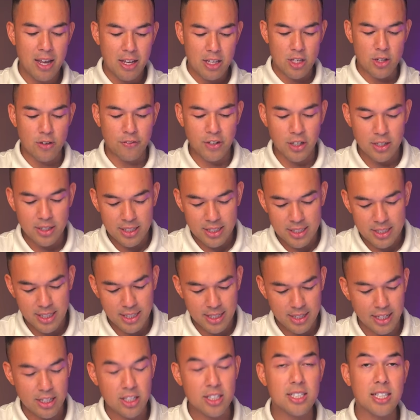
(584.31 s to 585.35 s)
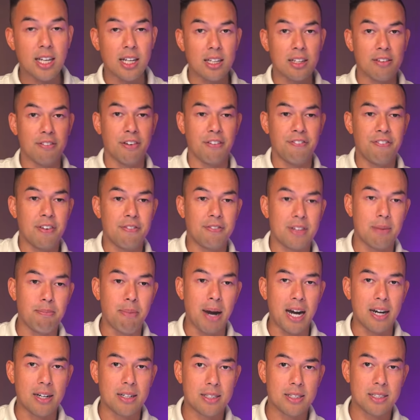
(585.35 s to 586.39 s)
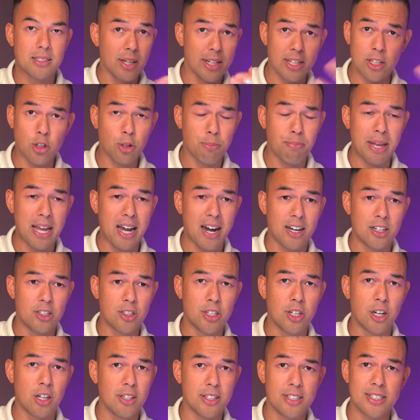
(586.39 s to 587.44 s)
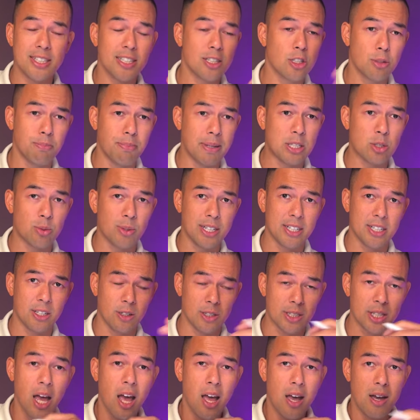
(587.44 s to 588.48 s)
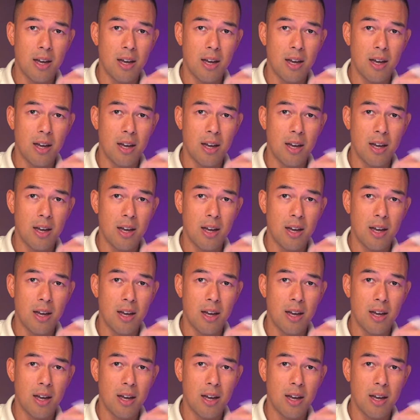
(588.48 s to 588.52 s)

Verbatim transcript: You've got this thing that you're selling for 50 bucks. It could be $100, it could be $20.